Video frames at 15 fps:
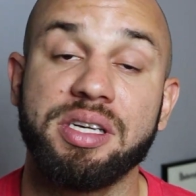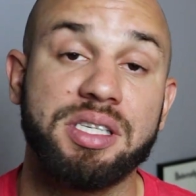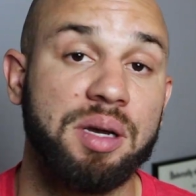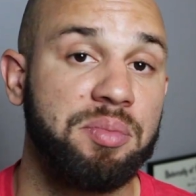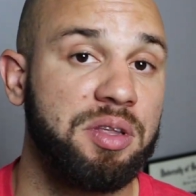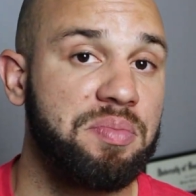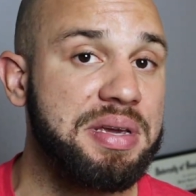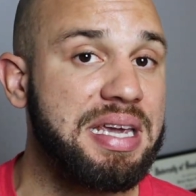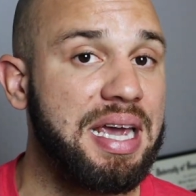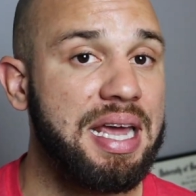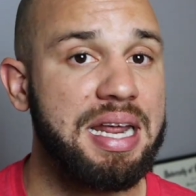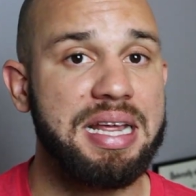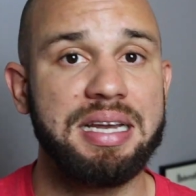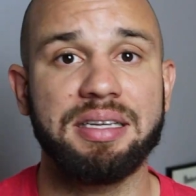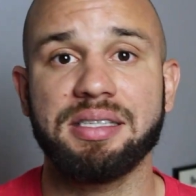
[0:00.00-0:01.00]
Some at the
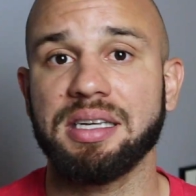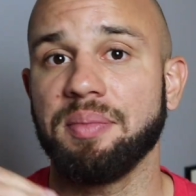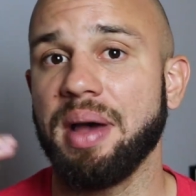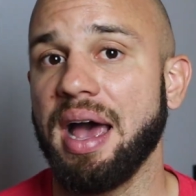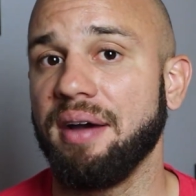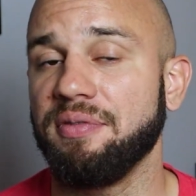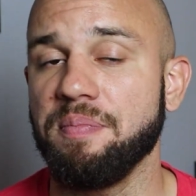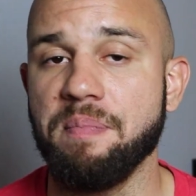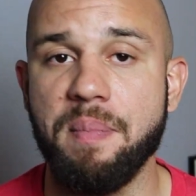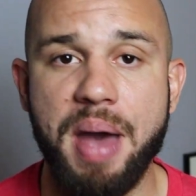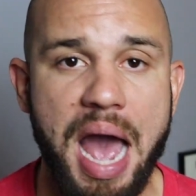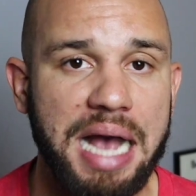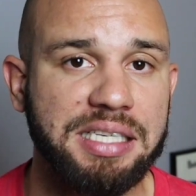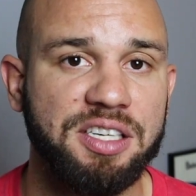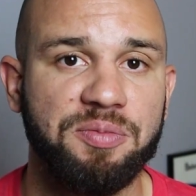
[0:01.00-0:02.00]
beginning, some have
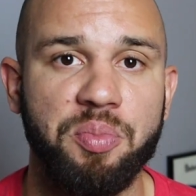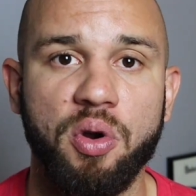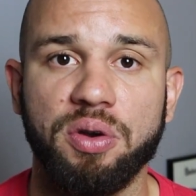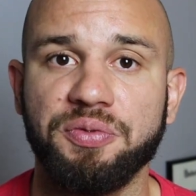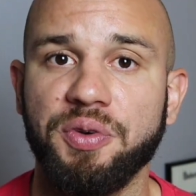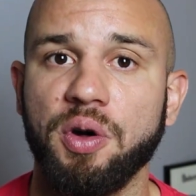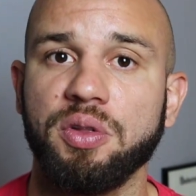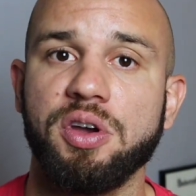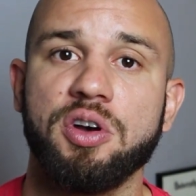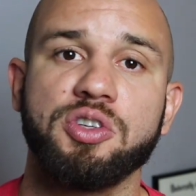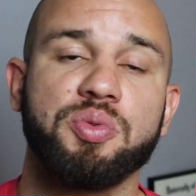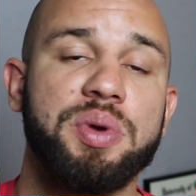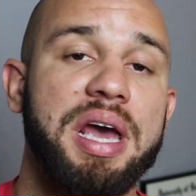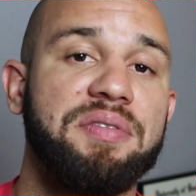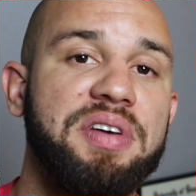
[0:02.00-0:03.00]
massive
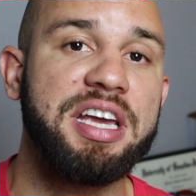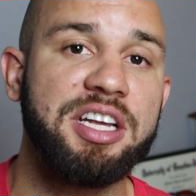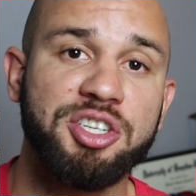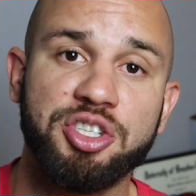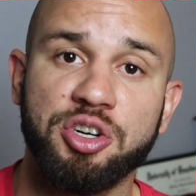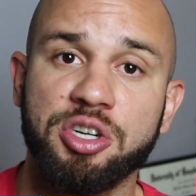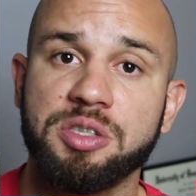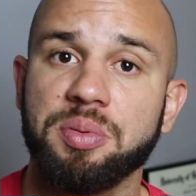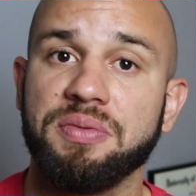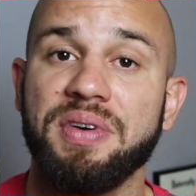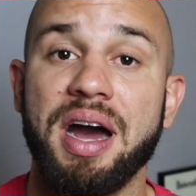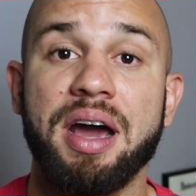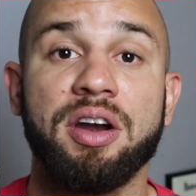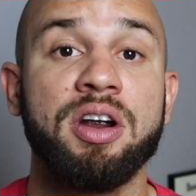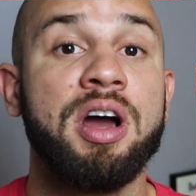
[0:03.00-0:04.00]
portfolios. We insurance
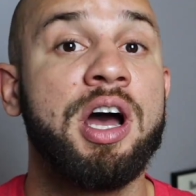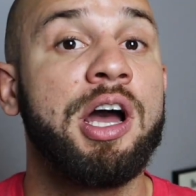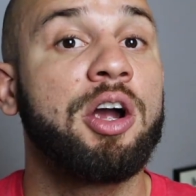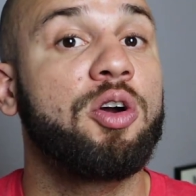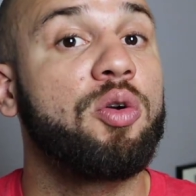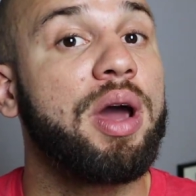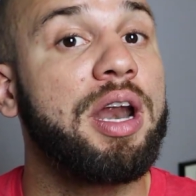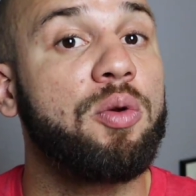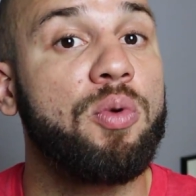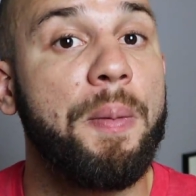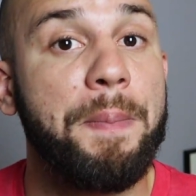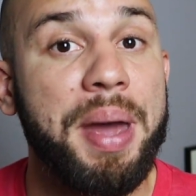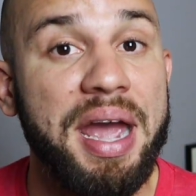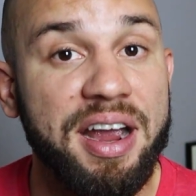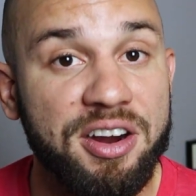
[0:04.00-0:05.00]
provider, credit
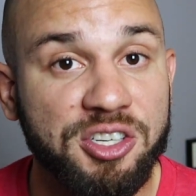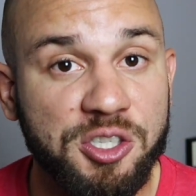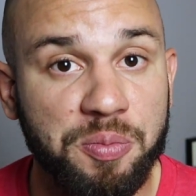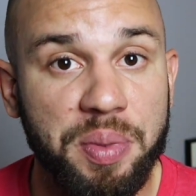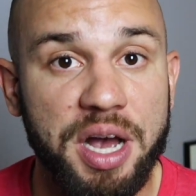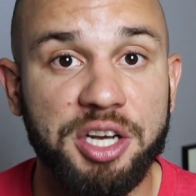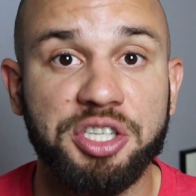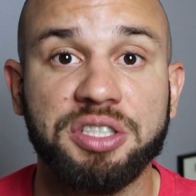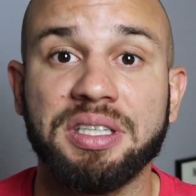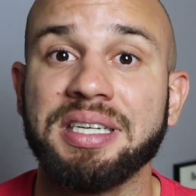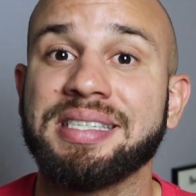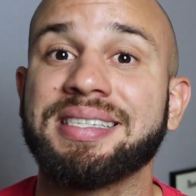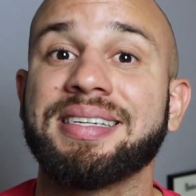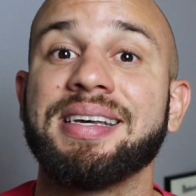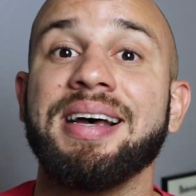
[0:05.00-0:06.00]
repair
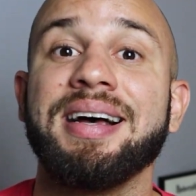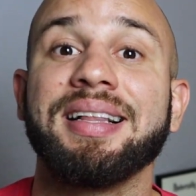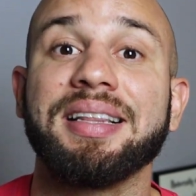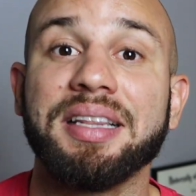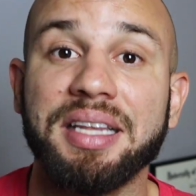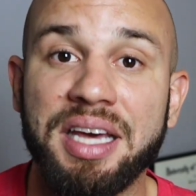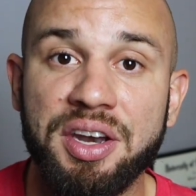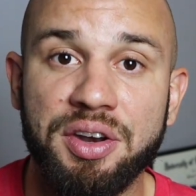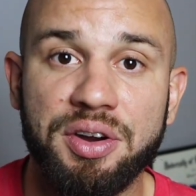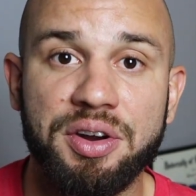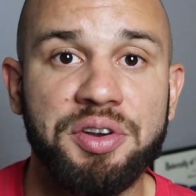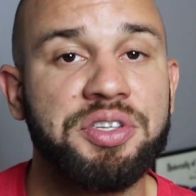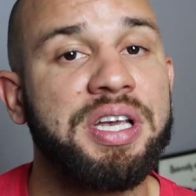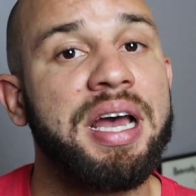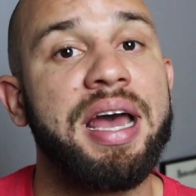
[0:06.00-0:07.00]
specialists,
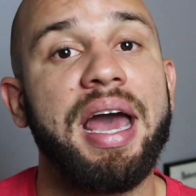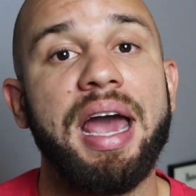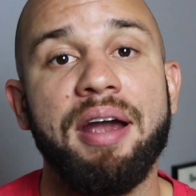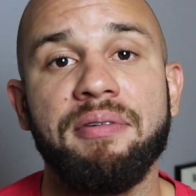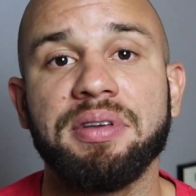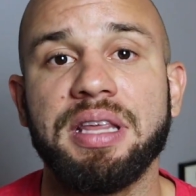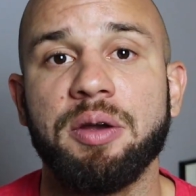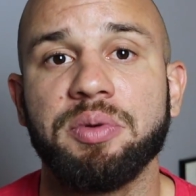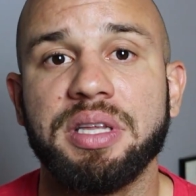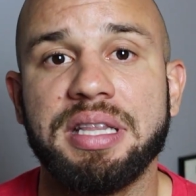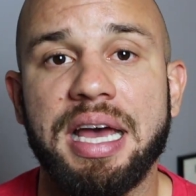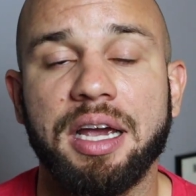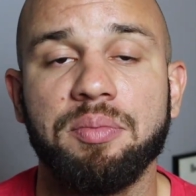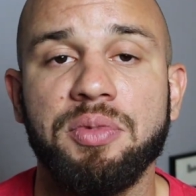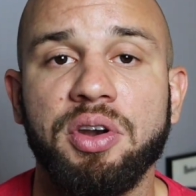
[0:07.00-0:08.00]
lenders, everything within
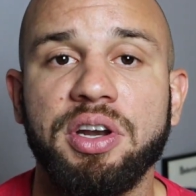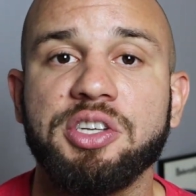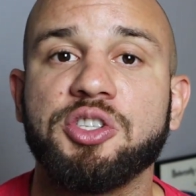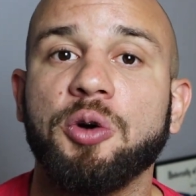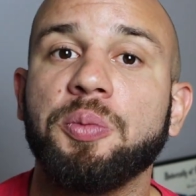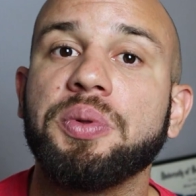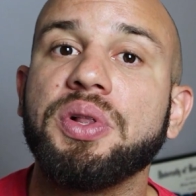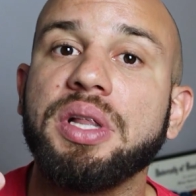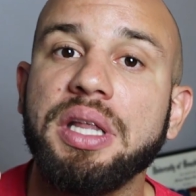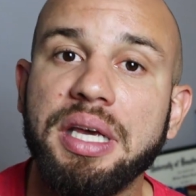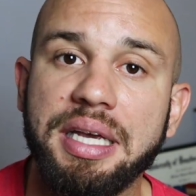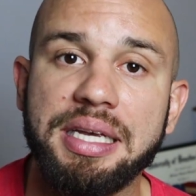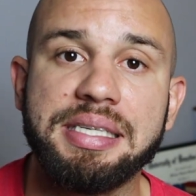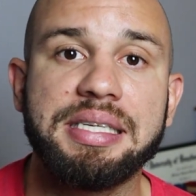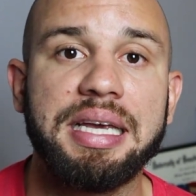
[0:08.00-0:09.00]
that community. So
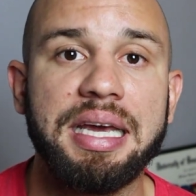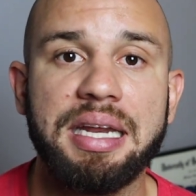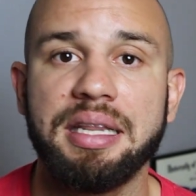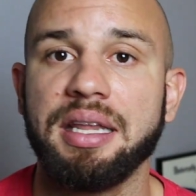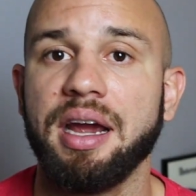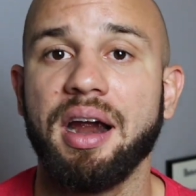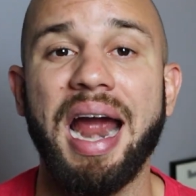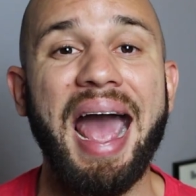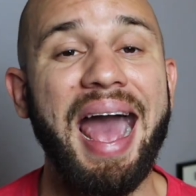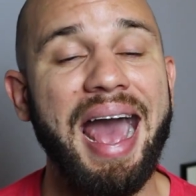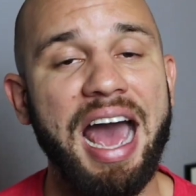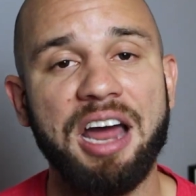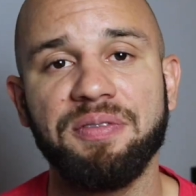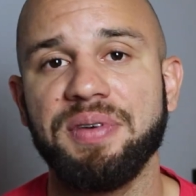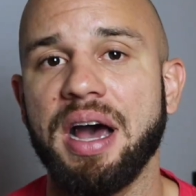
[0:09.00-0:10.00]
please get in there,
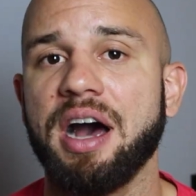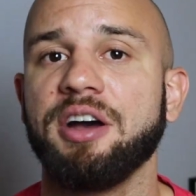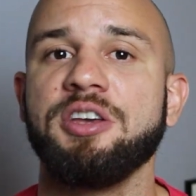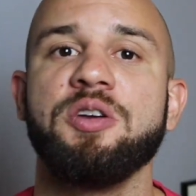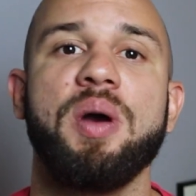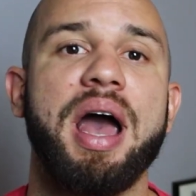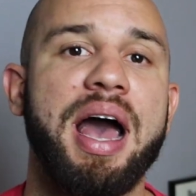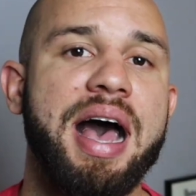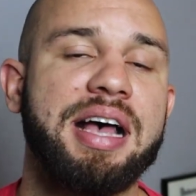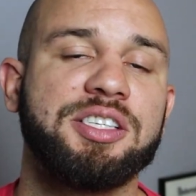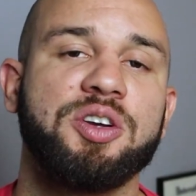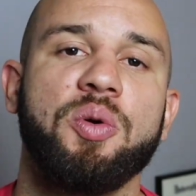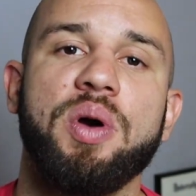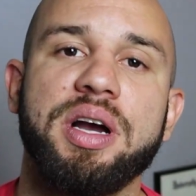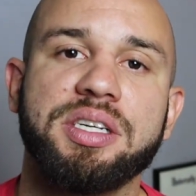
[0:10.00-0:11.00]
add value,
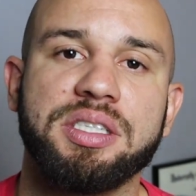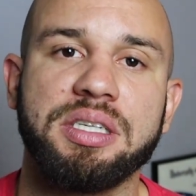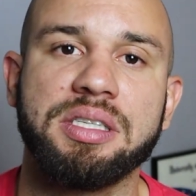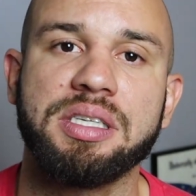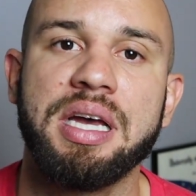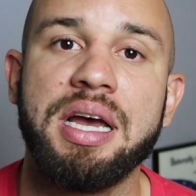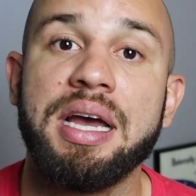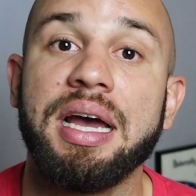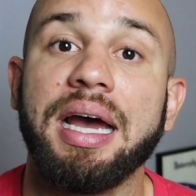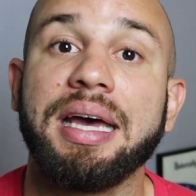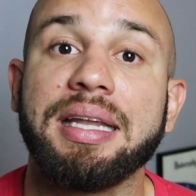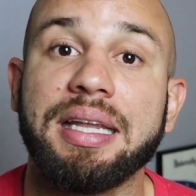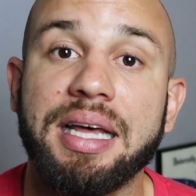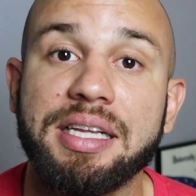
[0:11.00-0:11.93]
ask questions, and